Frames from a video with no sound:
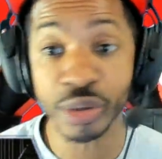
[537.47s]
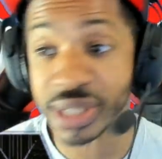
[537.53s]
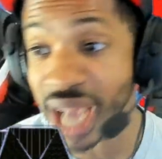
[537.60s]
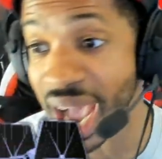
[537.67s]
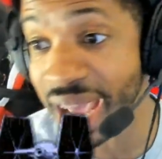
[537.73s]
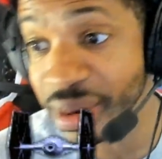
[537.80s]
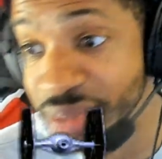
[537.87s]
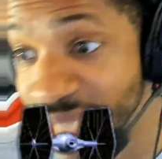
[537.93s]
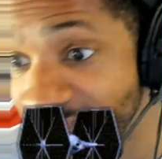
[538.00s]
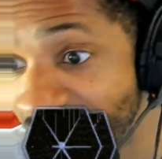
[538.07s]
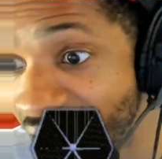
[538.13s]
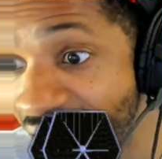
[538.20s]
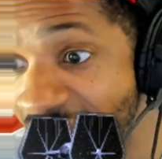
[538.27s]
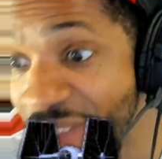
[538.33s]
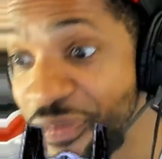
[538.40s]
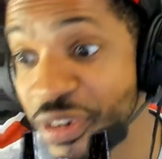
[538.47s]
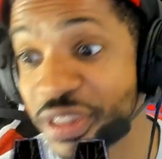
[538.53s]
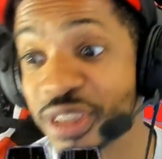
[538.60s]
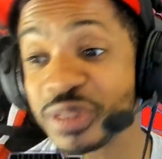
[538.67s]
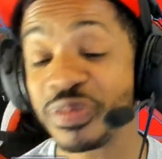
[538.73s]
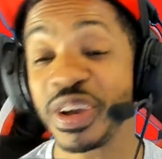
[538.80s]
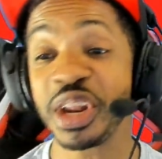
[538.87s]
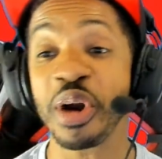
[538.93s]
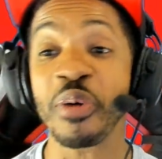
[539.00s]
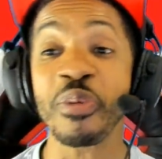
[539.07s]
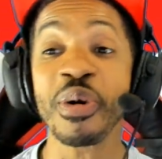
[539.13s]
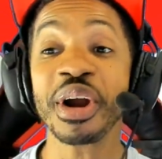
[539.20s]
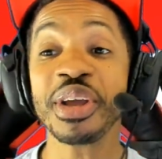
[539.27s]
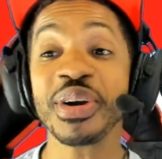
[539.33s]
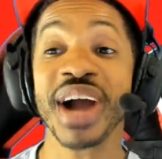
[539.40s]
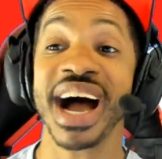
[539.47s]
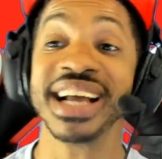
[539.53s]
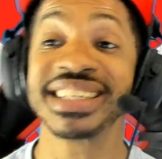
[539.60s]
items that I have for this video. What do you guys